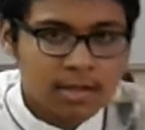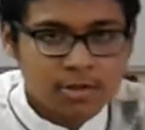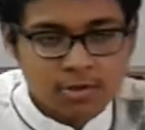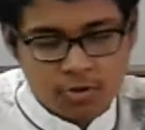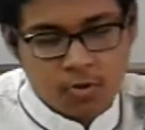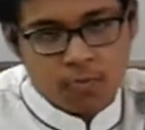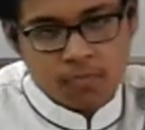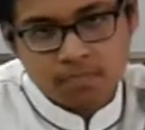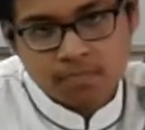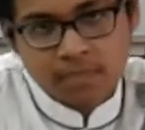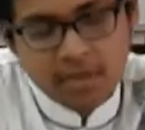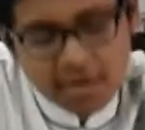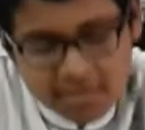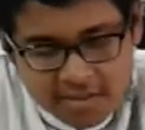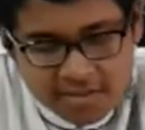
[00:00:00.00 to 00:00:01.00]
So,
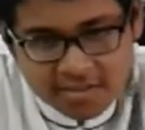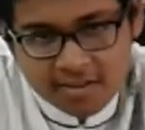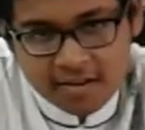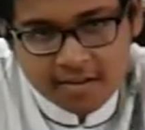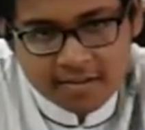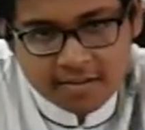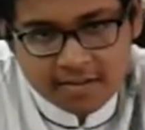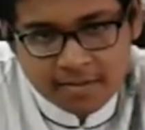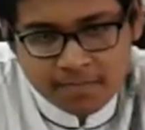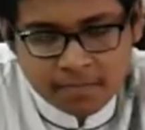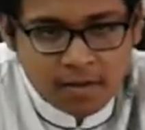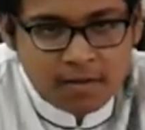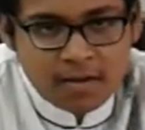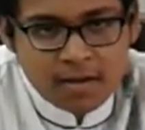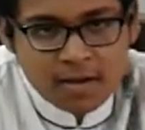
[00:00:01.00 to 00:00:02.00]
let us start.
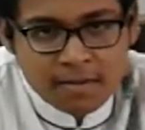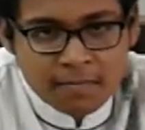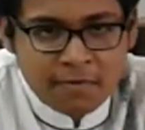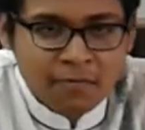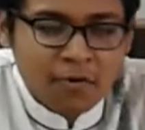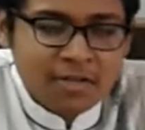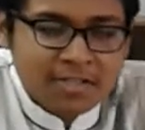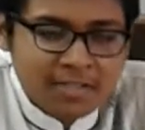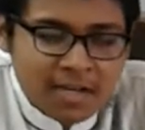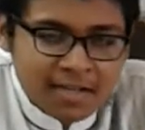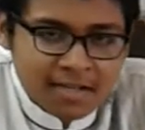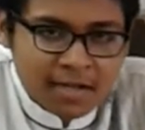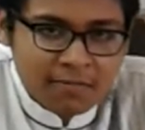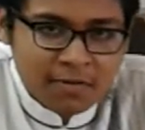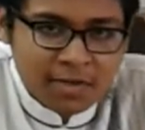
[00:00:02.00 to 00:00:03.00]
Before
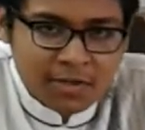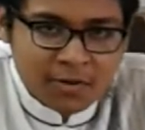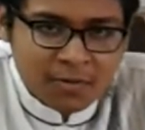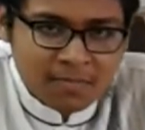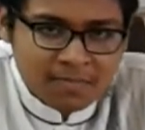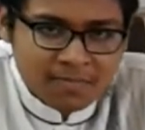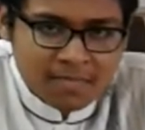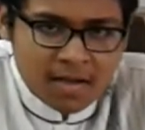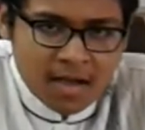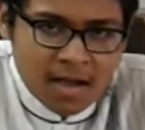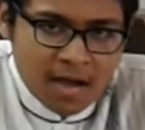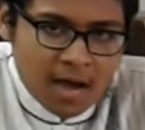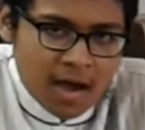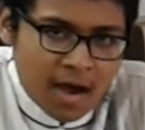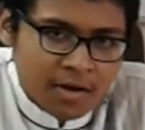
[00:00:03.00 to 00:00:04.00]
starting the video,
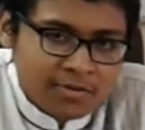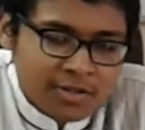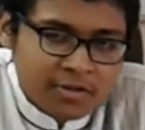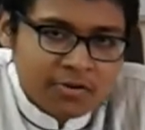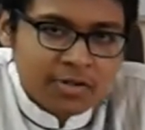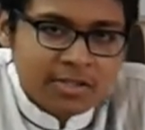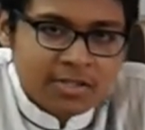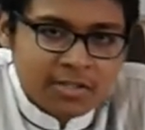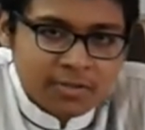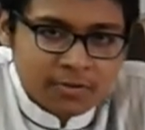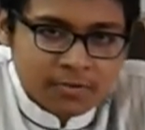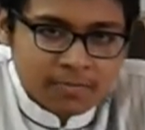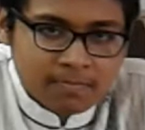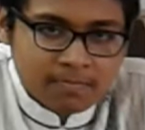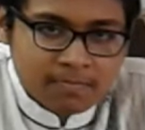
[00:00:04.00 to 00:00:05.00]
I'd request
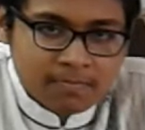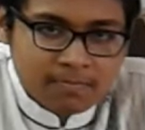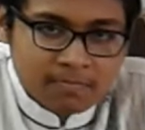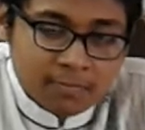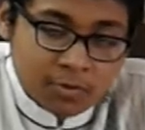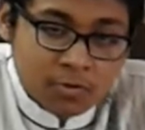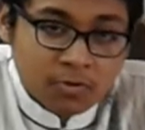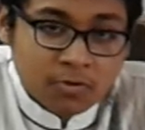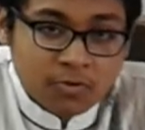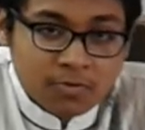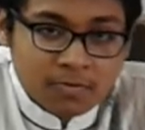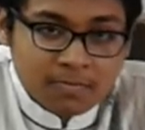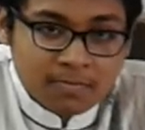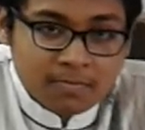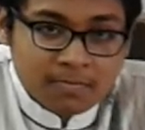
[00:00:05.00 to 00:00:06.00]
you
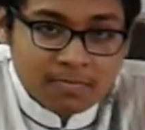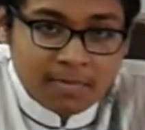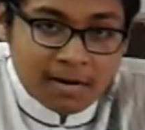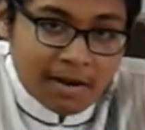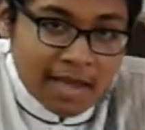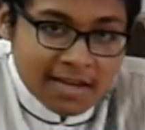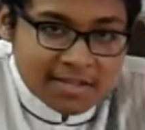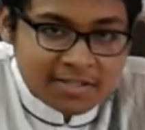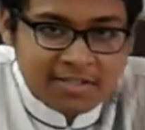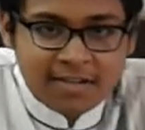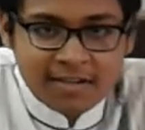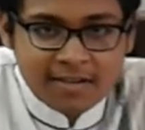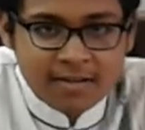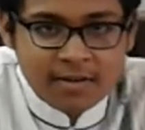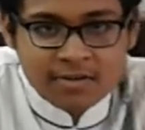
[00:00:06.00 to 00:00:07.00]
to like,
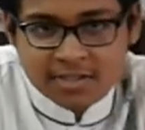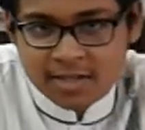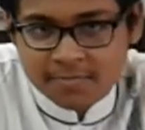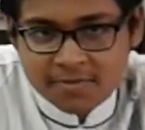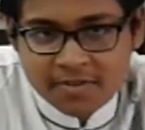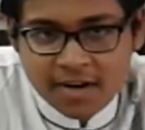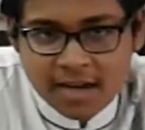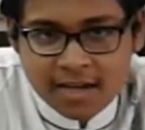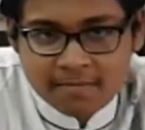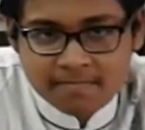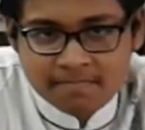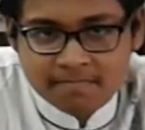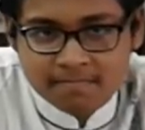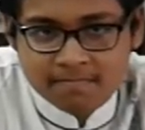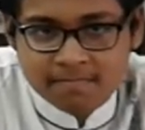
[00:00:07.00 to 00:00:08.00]
share or subscribe
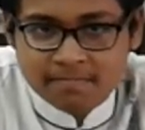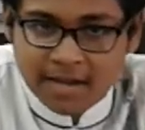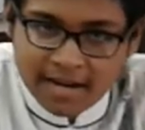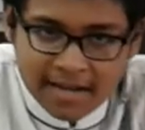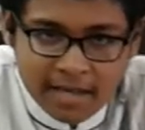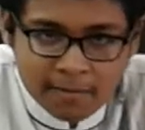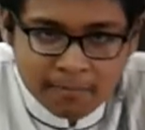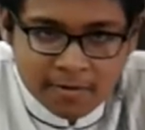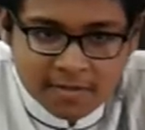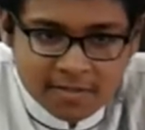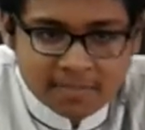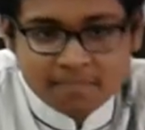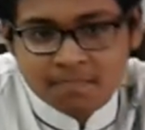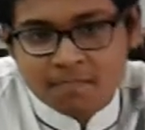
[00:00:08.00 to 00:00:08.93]
and help us.